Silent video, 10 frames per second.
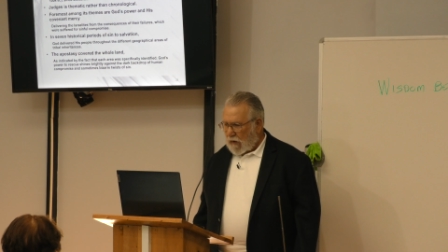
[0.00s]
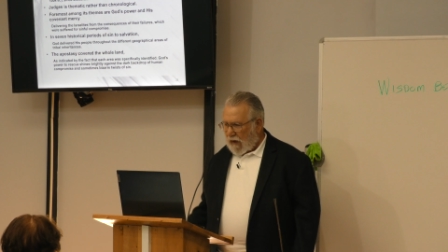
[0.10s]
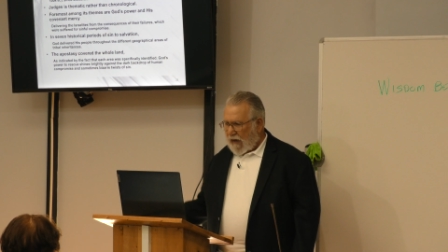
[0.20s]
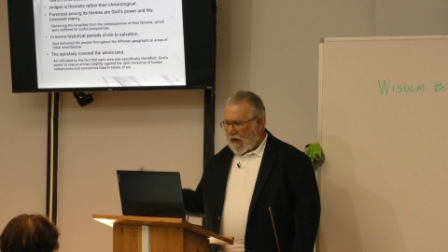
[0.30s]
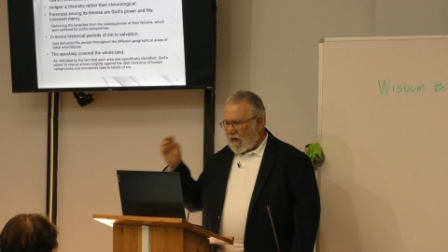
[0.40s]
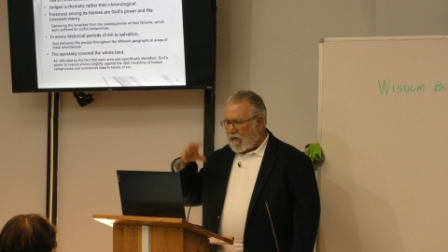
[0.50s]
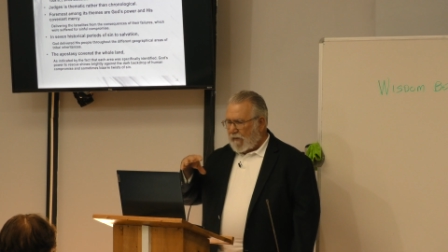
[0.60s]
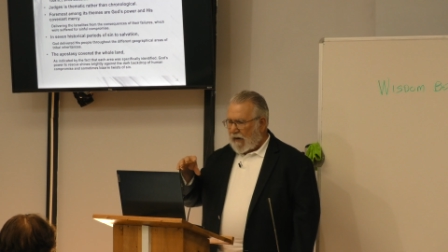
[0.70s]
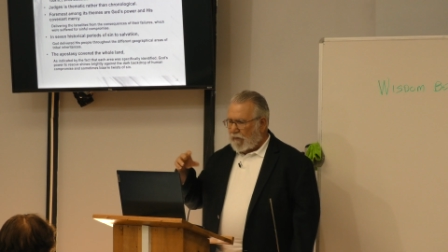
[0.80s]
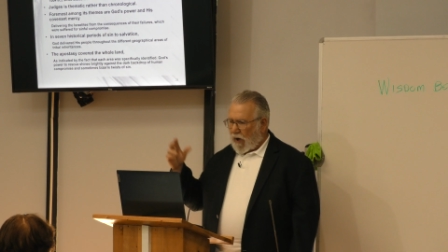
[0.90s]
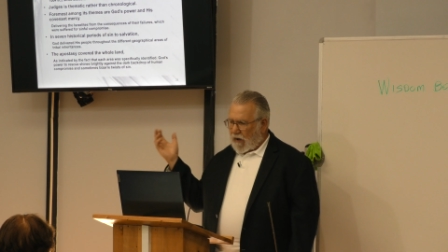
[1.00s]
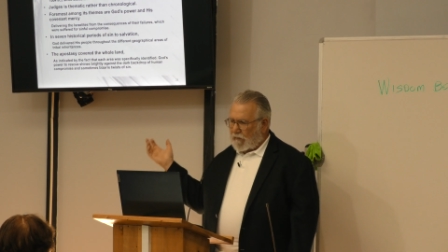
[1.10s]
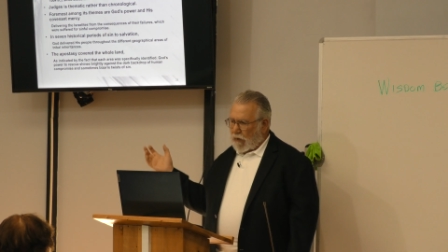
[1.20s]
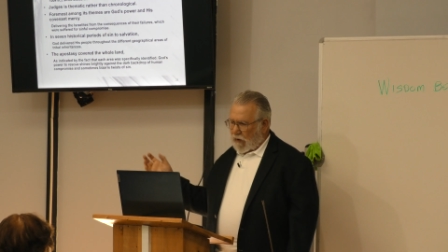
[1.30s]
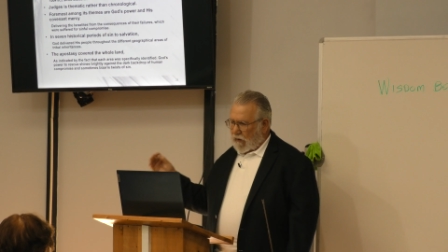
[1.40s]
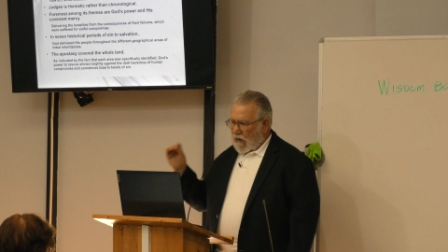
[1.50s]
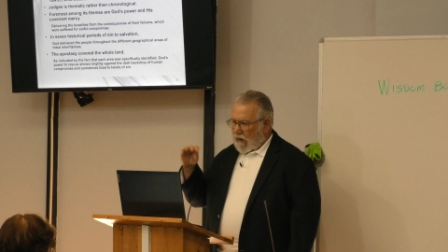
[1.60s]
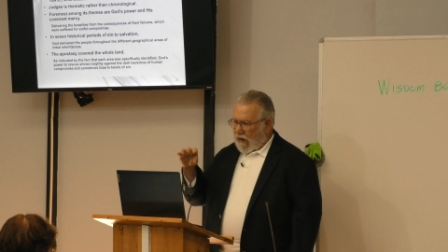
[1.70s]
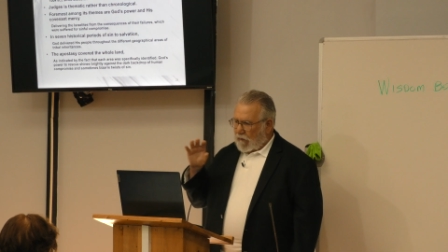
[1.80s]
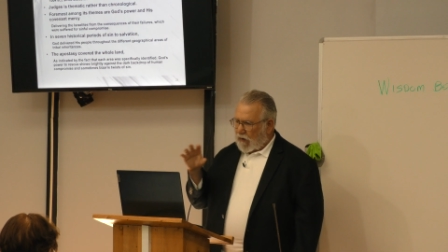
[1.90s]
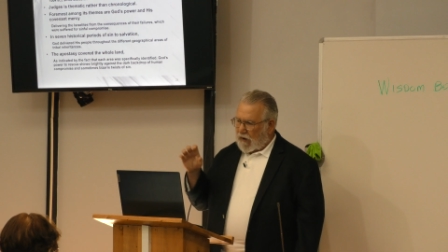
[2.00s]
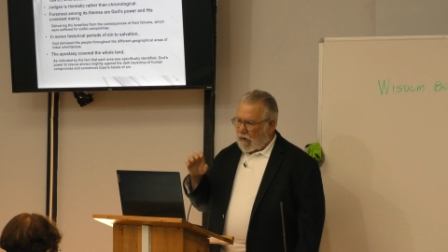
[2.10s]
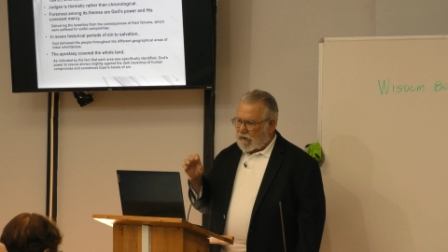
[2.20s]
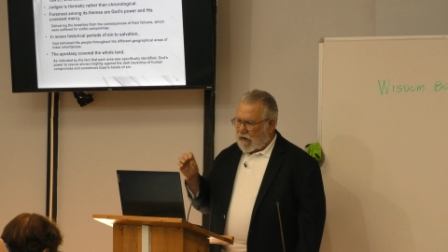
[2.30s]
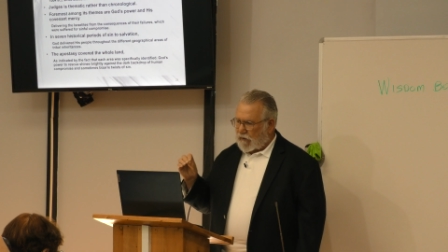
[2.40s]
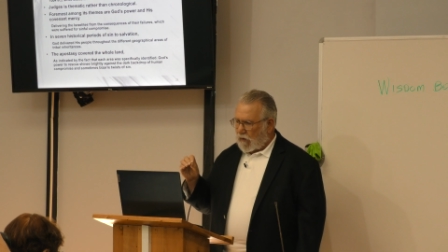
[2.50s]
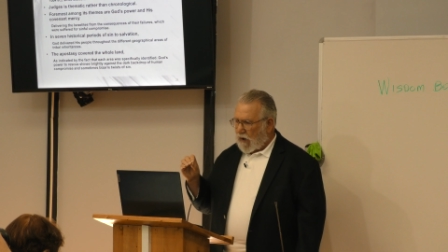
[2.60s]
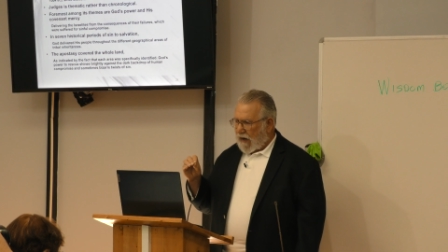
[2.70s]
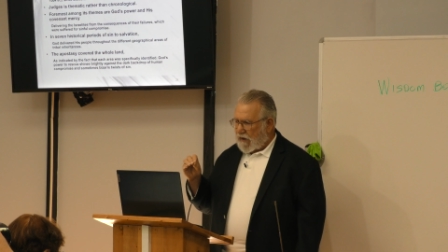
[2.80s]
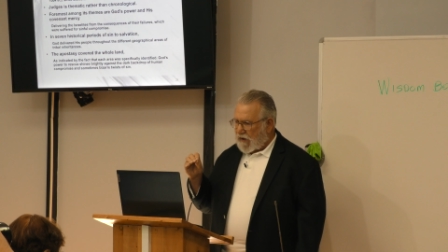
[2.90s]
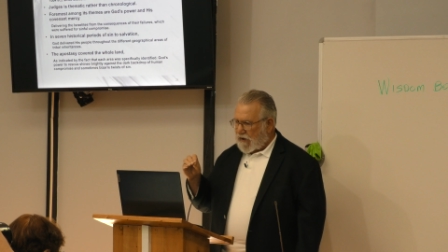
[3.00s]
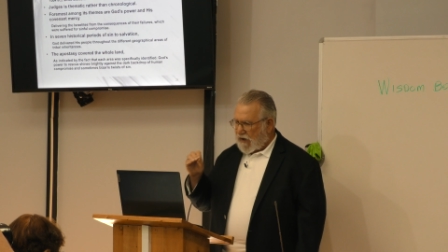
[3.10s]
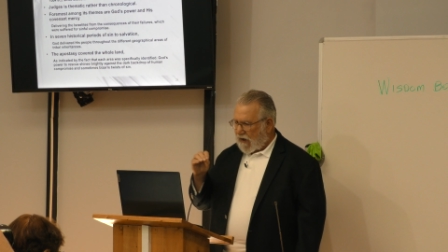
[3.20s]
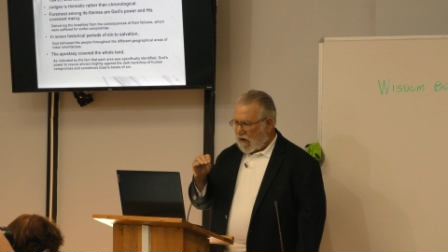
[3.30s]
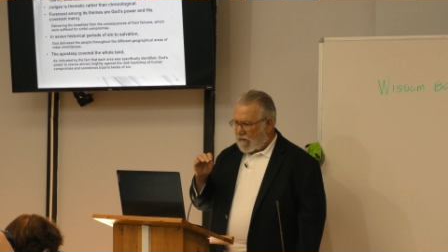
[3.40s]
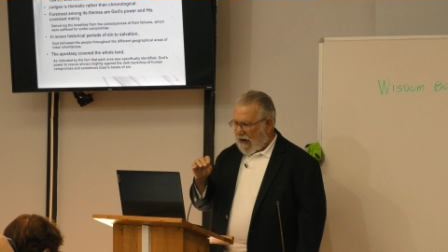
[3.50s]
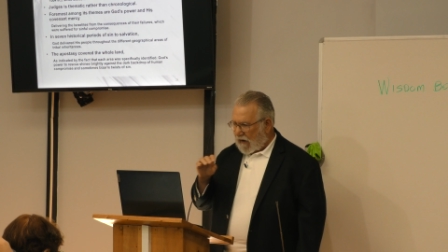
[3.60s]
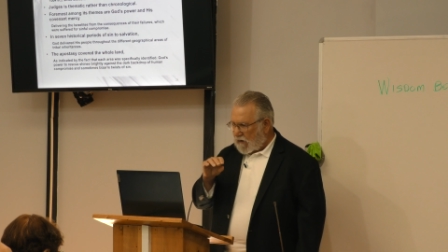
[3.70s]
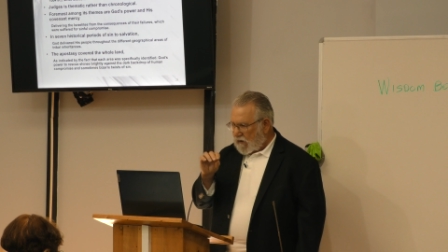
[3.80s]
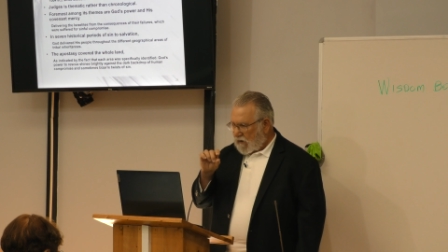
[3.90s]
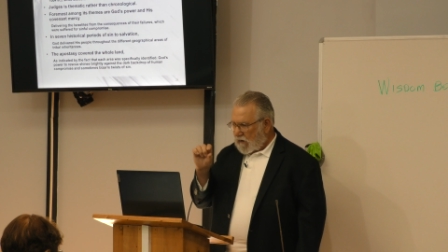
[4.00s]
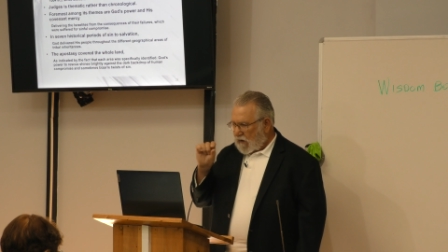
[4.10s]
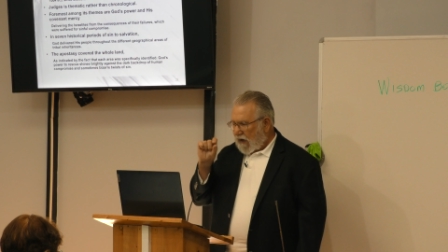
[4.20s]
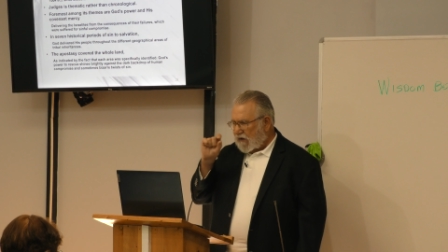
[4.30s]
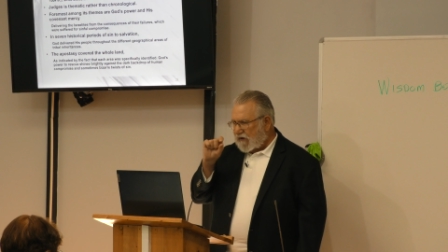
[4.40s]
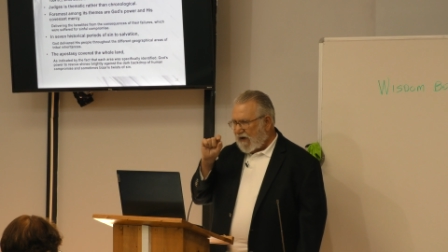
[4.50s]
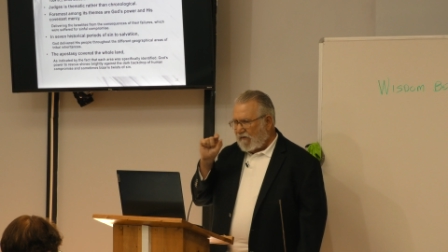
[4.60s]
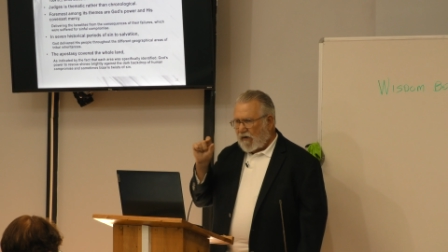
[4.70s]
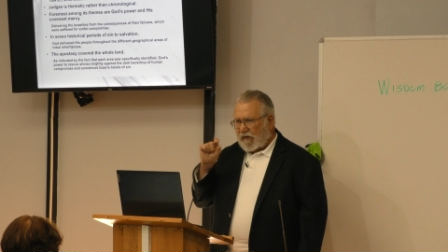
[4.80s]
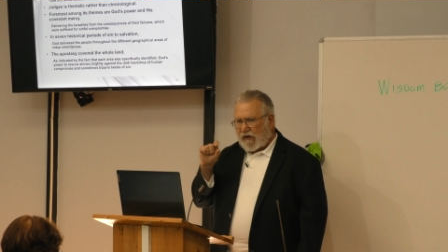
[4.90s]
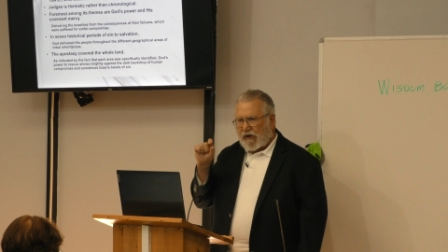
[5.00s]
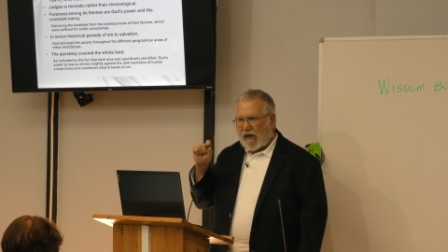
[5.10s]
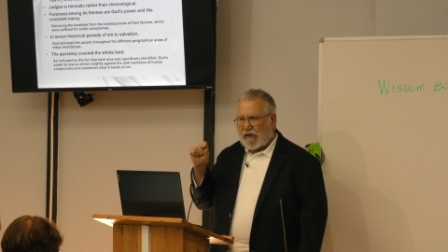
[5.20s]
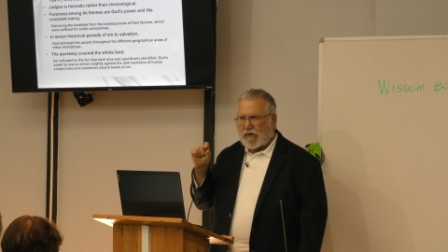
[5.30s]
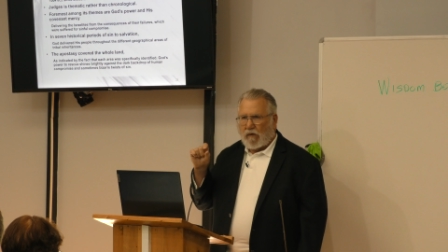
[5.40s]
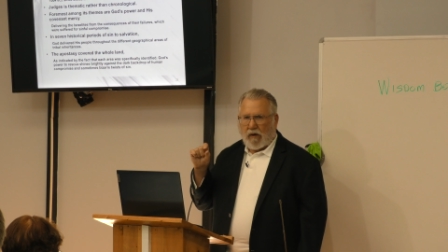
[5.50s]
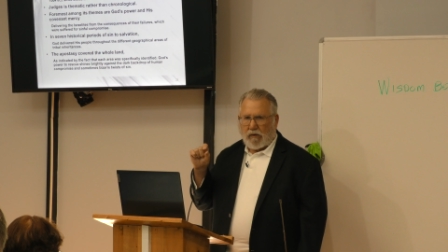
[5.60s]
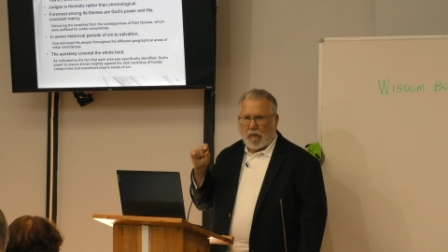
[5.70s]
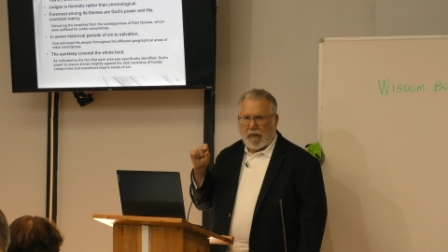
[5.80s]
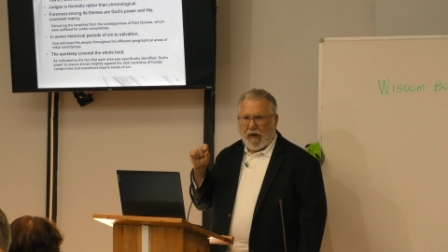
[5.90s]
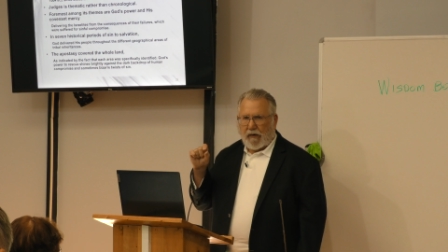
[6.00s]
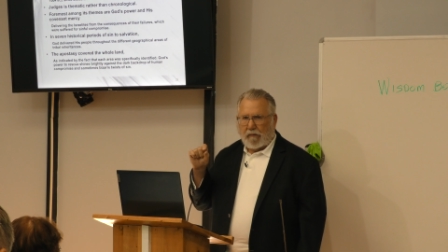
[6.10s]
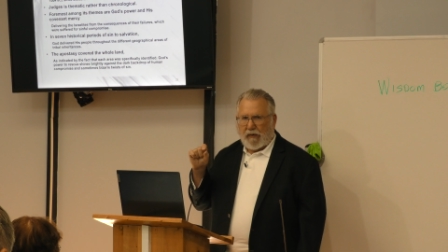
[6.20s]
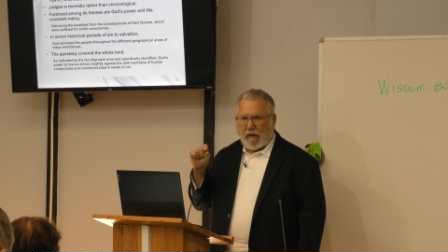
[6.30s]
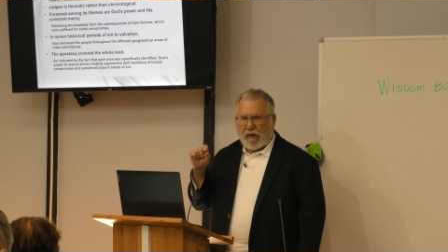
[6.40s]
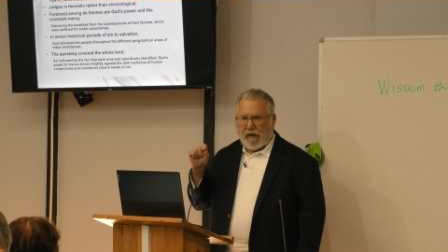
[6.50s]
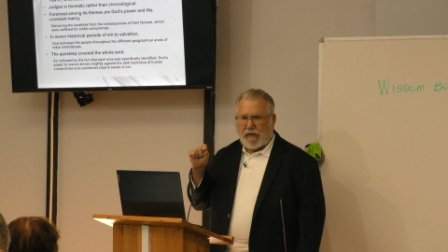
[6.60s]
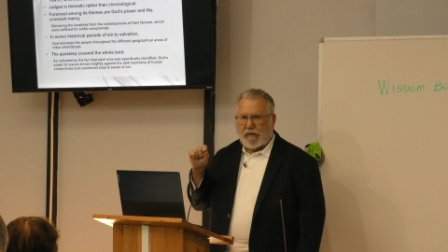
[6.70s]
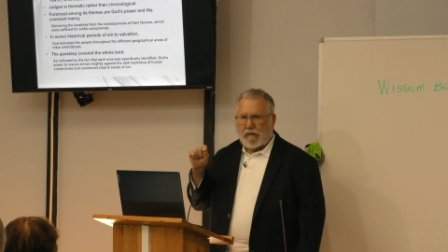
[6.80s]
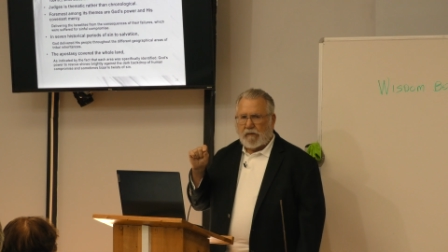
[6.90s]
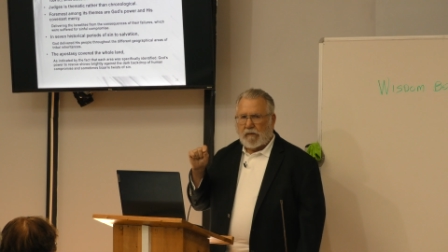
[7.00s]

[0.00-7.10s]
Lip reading: in the main part of the book, it really goes into a lot of detail about kind of seven of these historical periods,